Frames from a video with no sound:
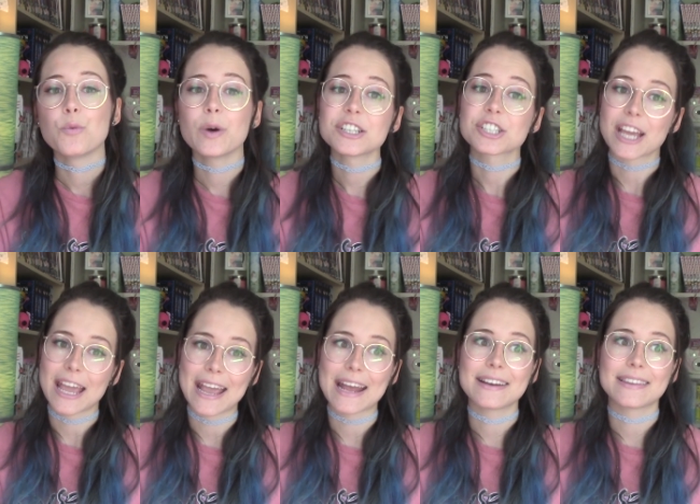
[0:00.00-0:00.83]
which
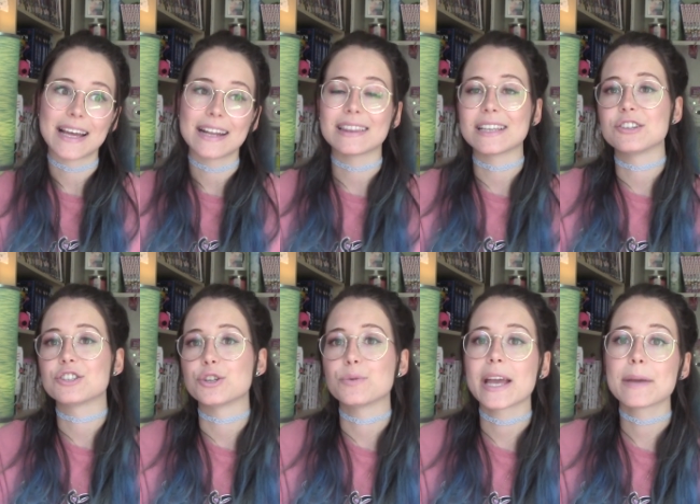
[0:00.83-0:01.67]
can then lead
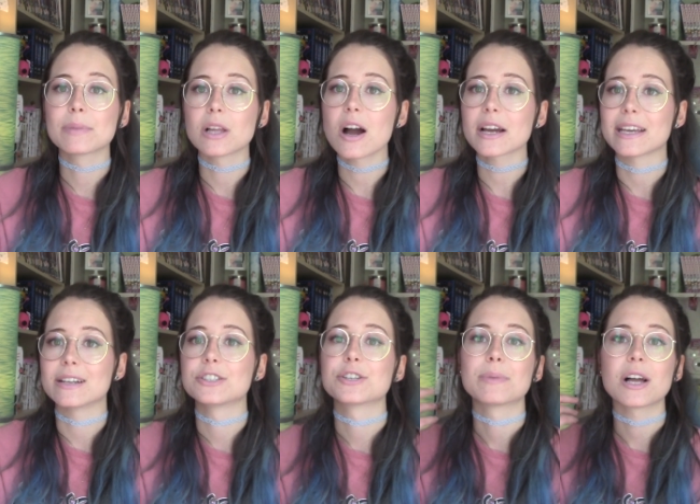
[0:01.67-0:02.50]
to a
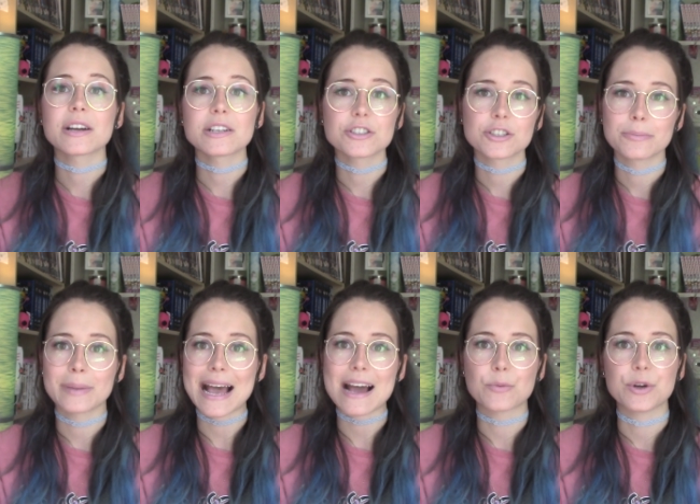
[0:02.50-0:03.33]
blockage. Blockages are
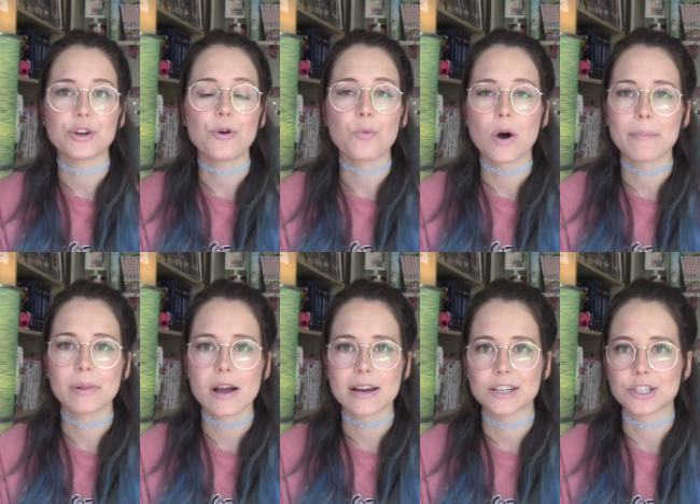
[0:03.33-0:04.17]
bad. We don't want
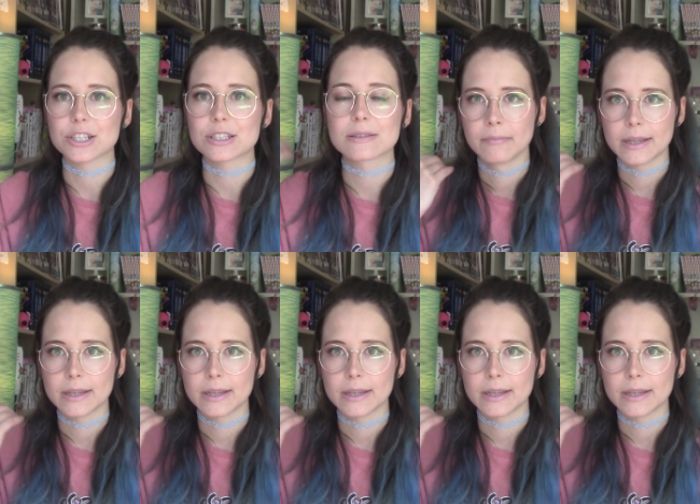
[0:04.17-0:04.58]
blockages.